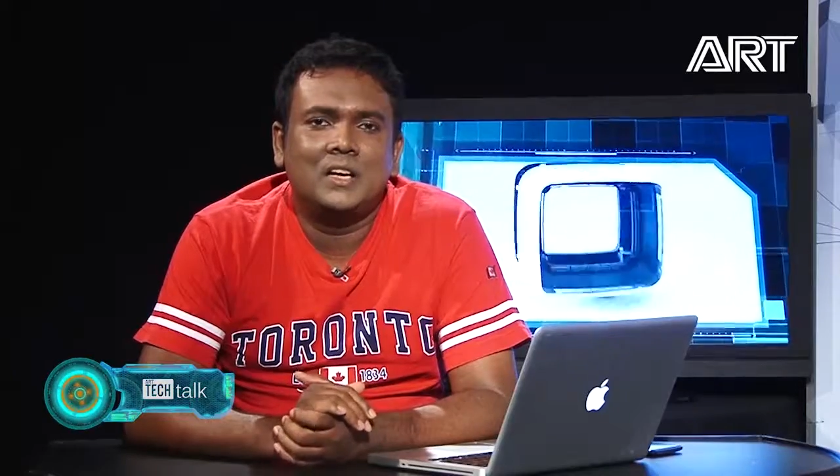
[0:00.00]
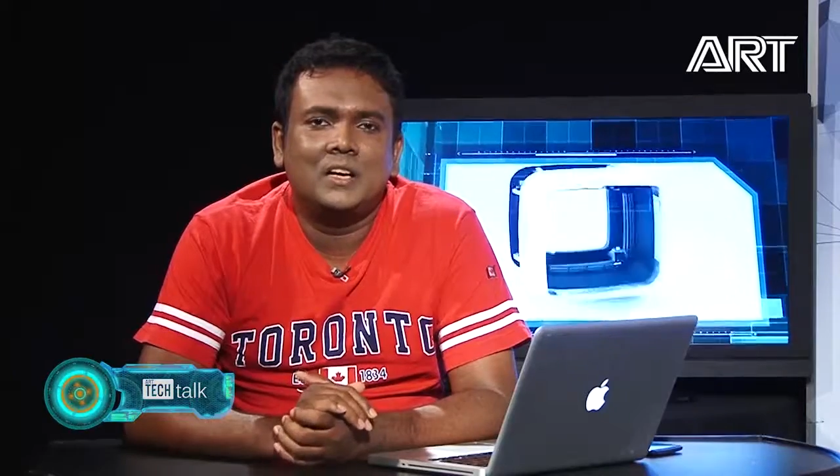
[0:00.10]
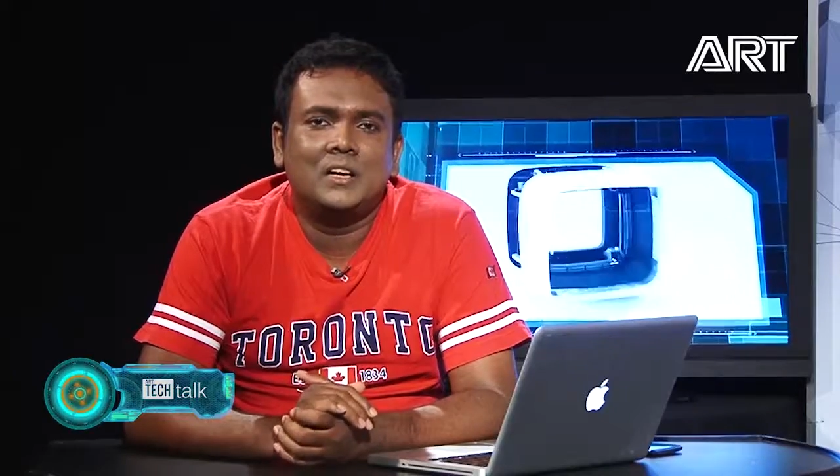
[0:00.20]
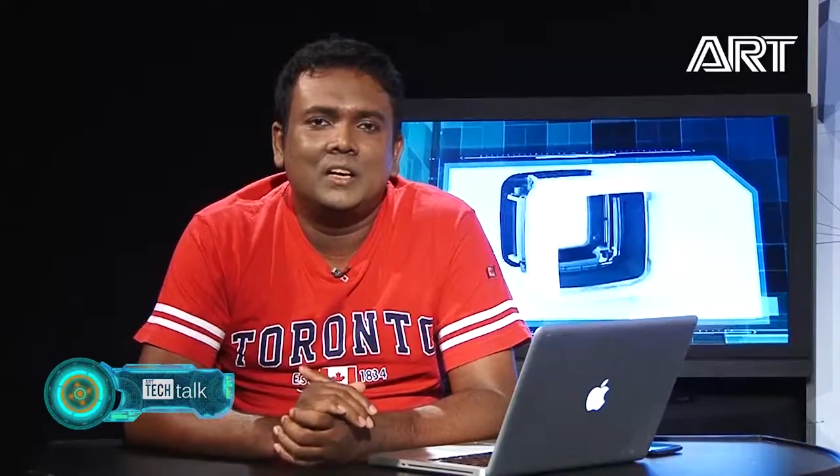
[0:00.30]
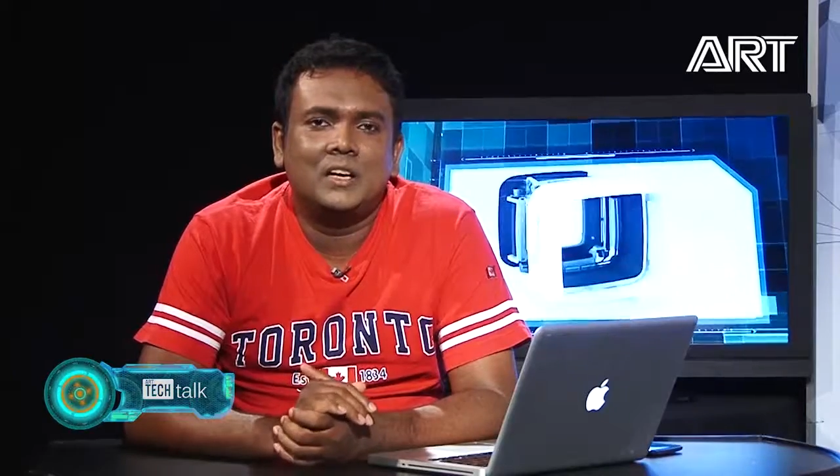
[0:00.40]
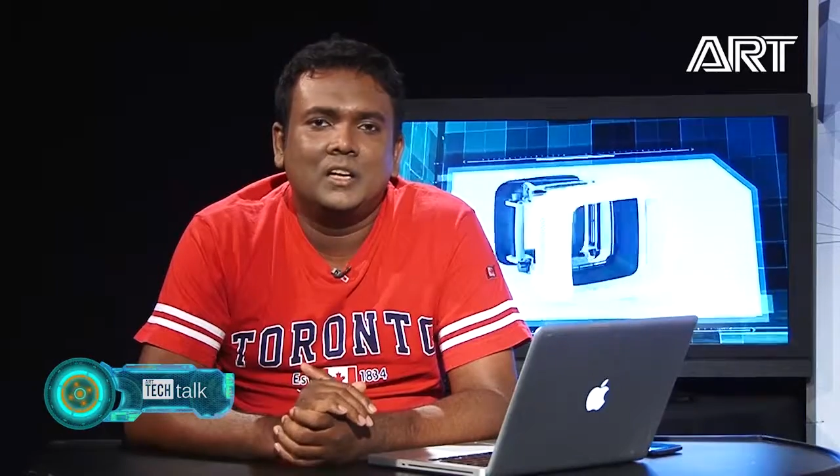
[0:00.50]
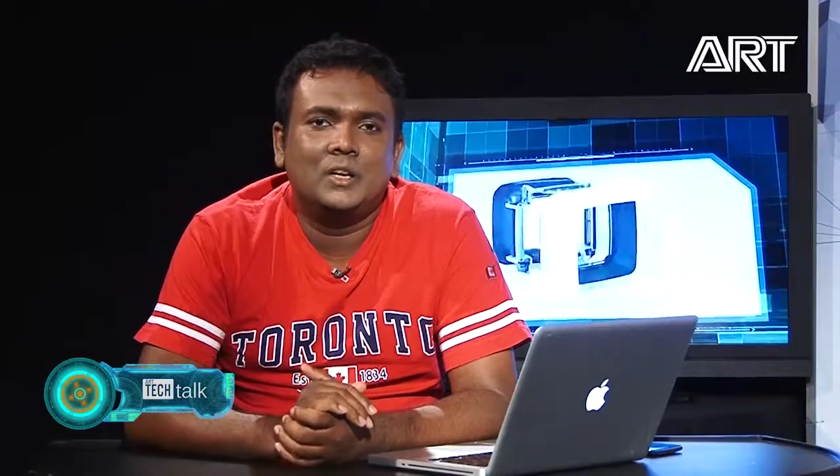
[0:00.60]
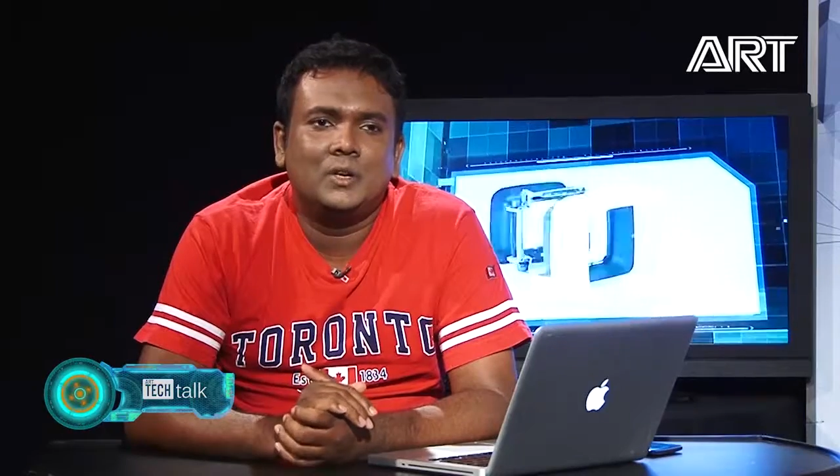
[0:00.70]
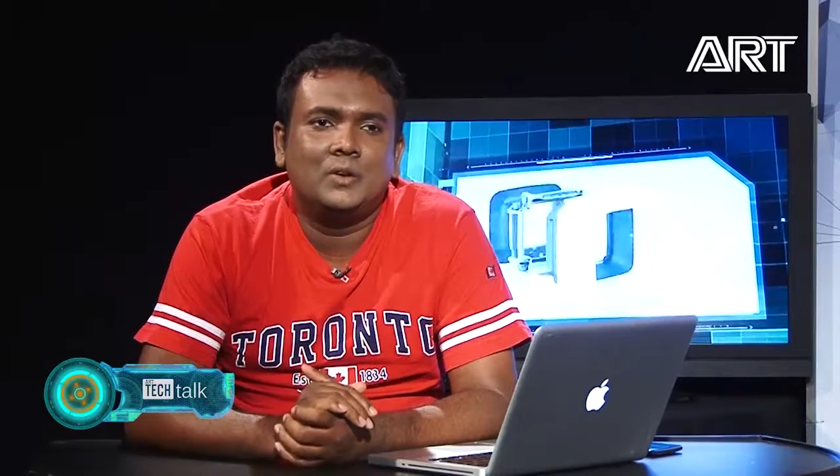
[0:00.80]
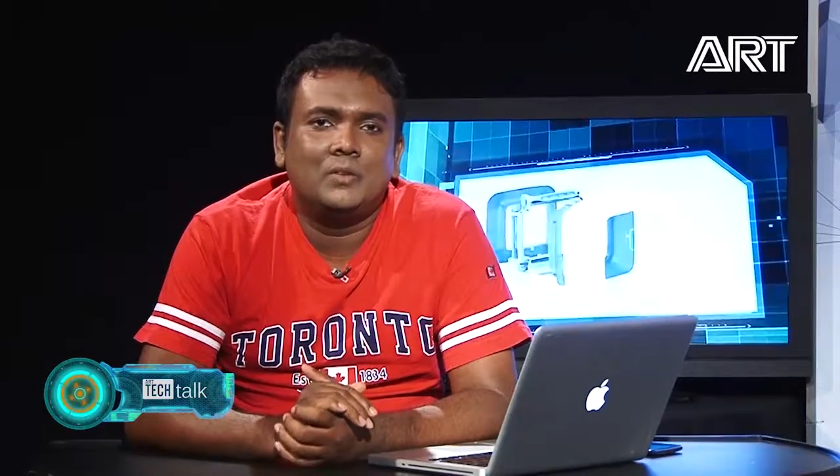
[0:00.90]
get
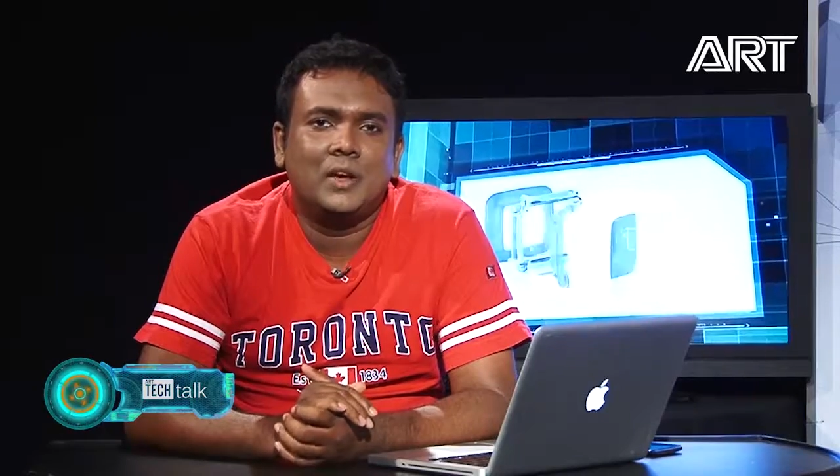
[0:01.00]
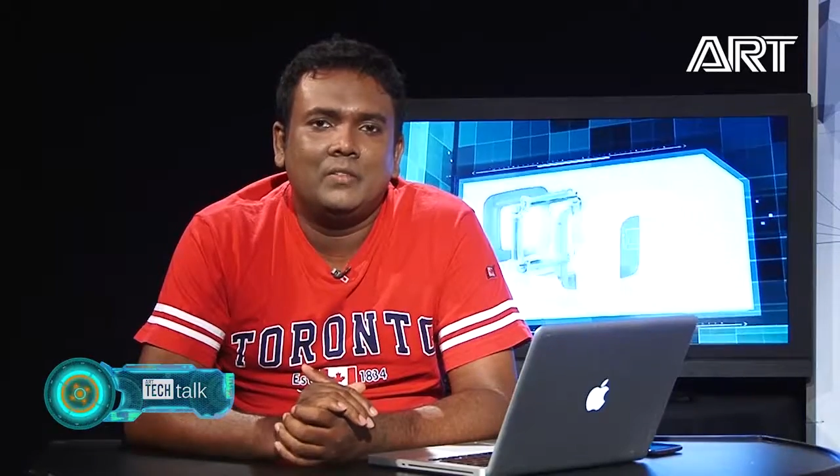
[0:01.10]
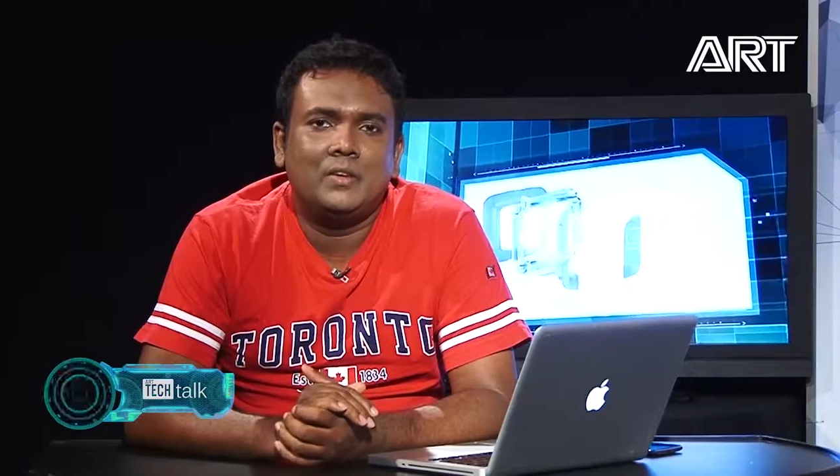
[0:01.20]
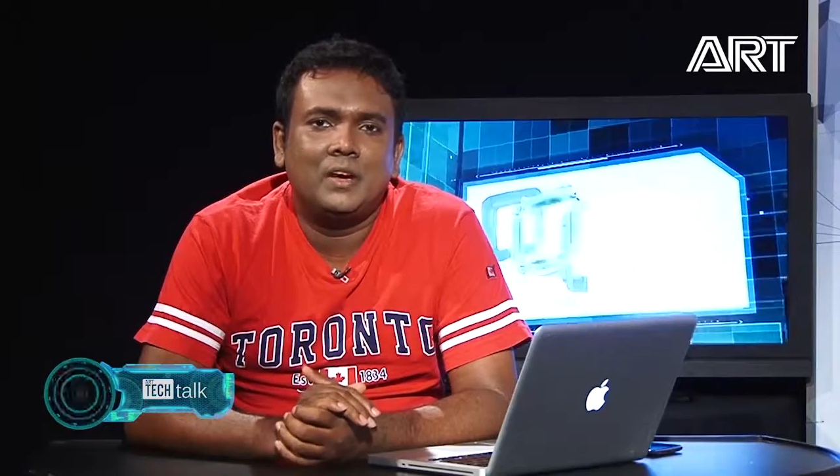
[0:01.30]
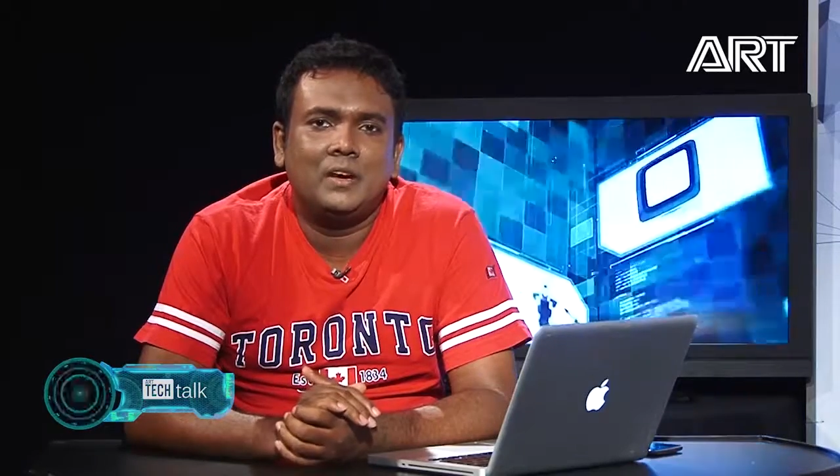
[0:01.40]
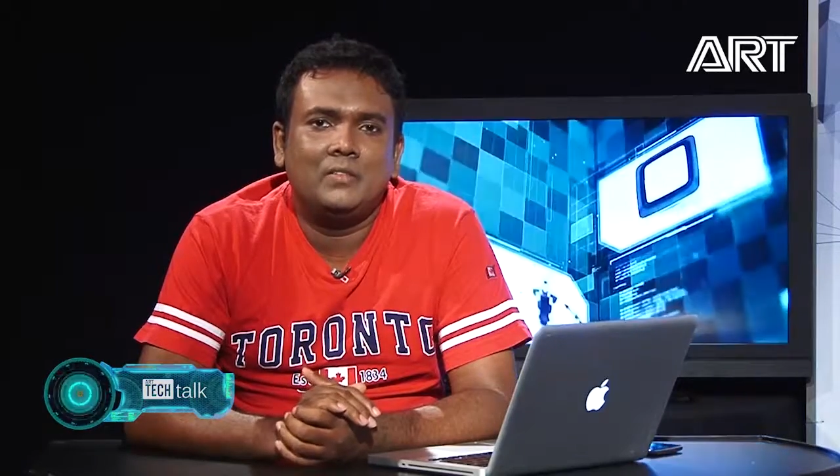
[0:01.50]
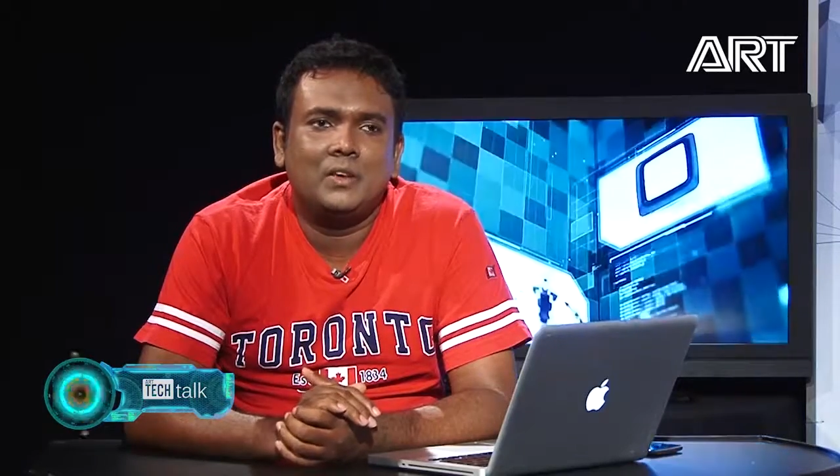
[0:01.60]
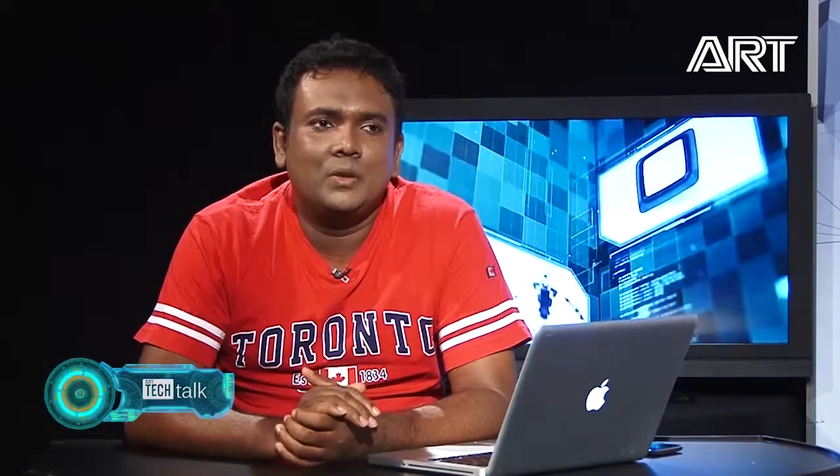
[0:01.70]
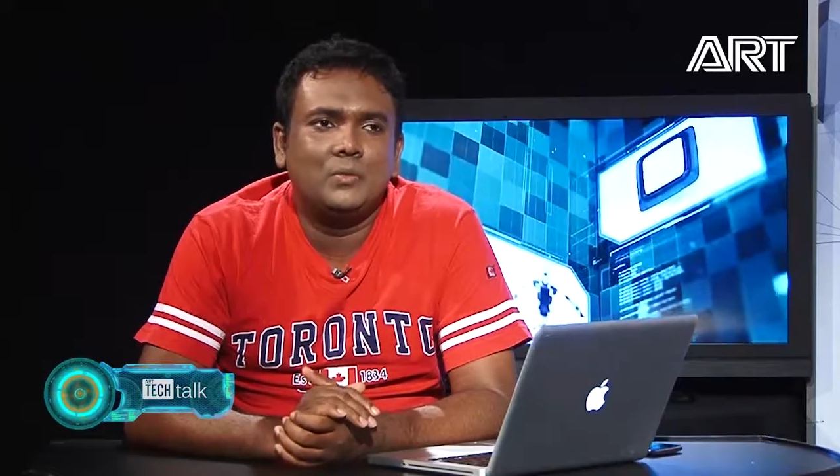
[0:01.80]
connected to your Wi-Fi network.